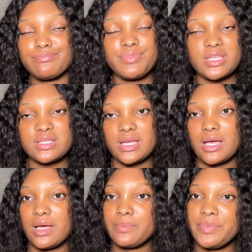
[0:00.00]
Beta
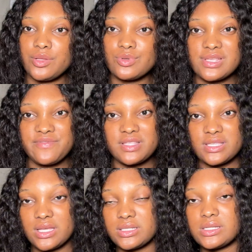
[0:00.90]
Ben was
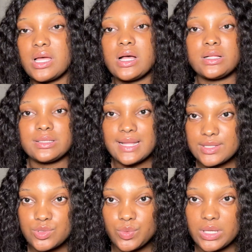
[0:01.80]
evicted
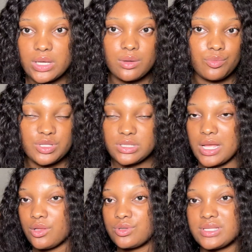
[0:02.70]
last week with
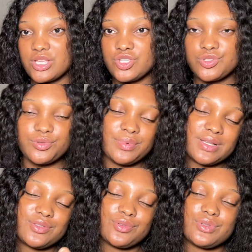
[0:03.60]
alongside Chizoba,
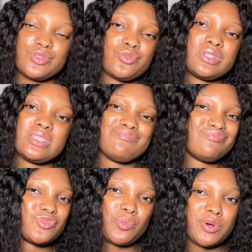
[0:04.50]
so it's only
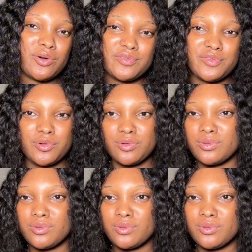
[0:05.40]
normal for